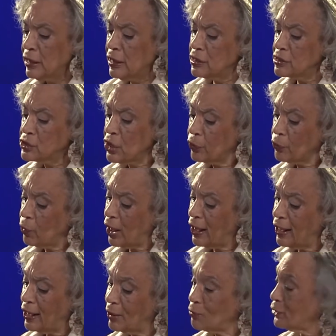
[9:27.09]
So
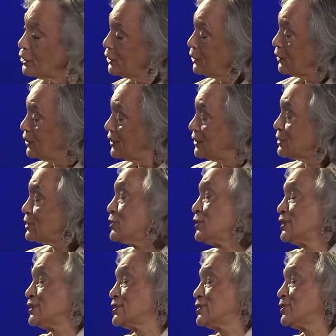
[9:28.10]
what are your
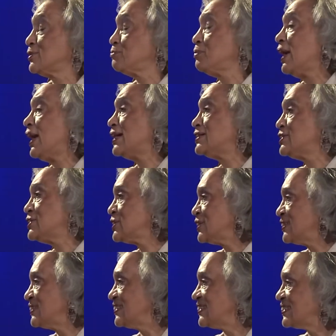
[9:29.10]
interests, your
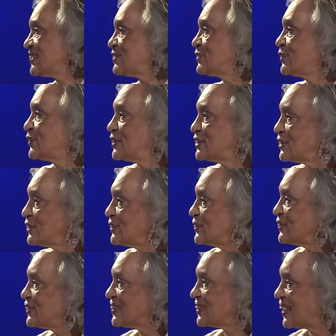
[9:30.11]
passions? What do you
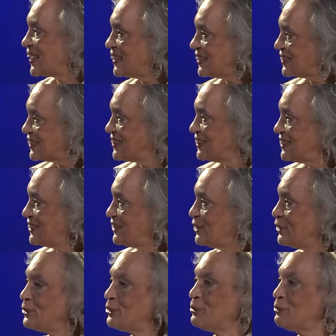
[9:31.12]
like to
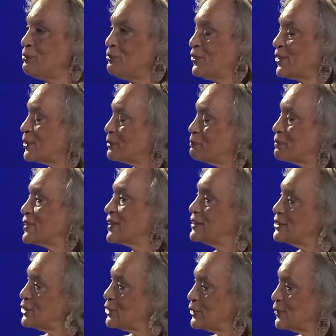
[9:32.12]
do for
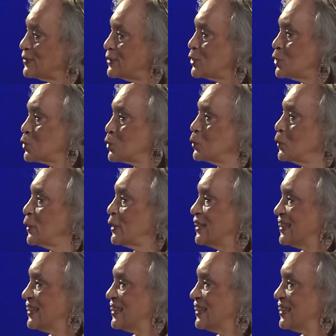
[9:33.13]
pleasure and joy?